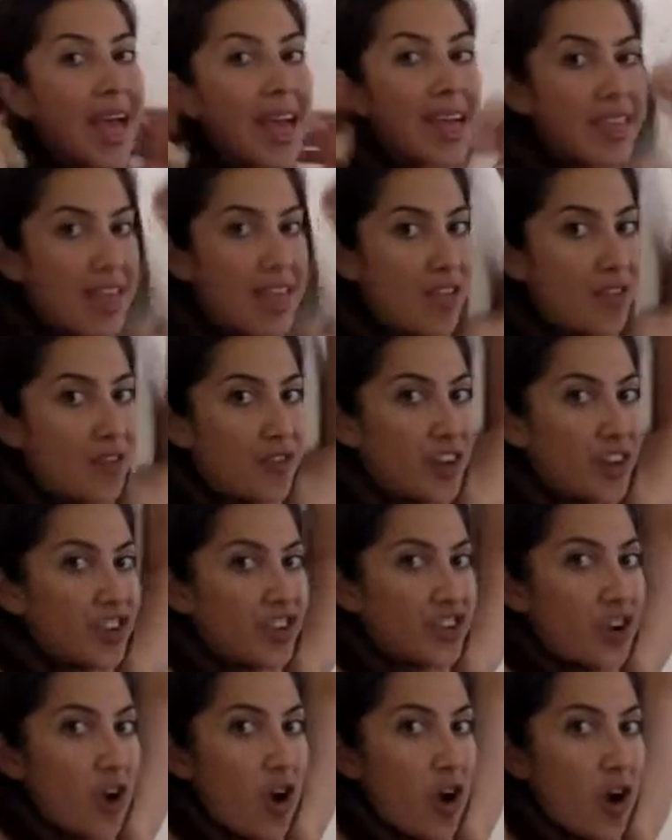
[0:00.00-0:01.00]
And
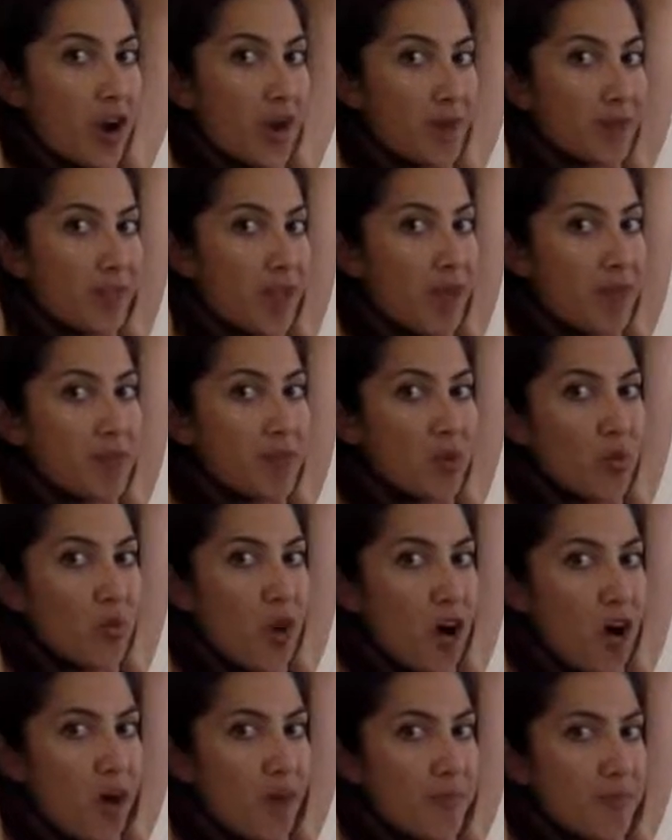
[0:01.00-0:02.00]
reach your arms up the
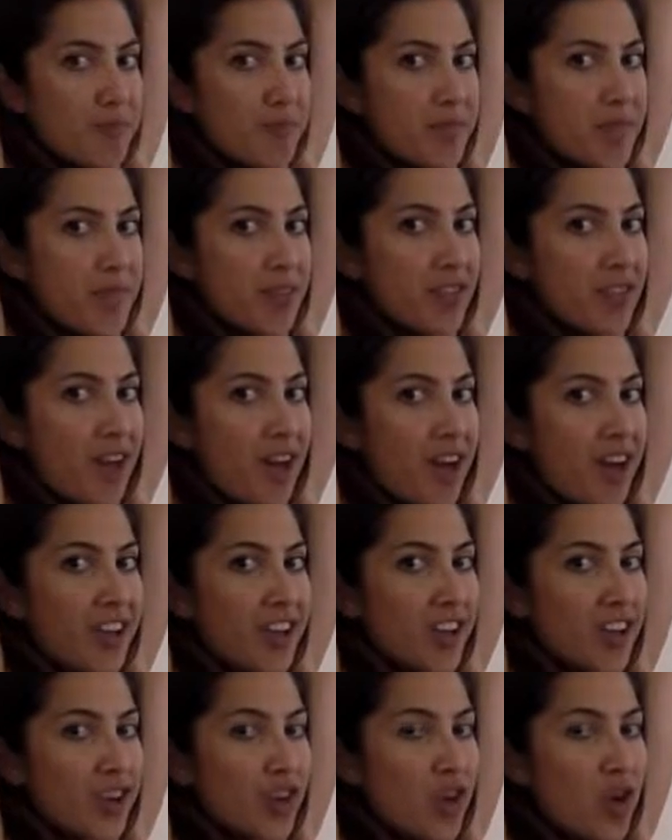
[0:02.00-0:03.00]
wall, and then hug
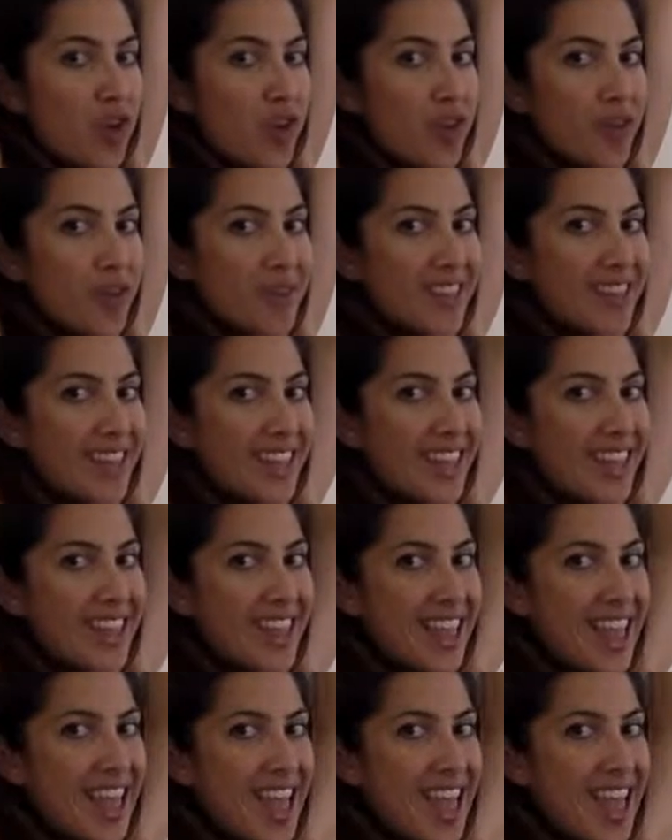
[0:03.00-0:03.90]
your low ribs in.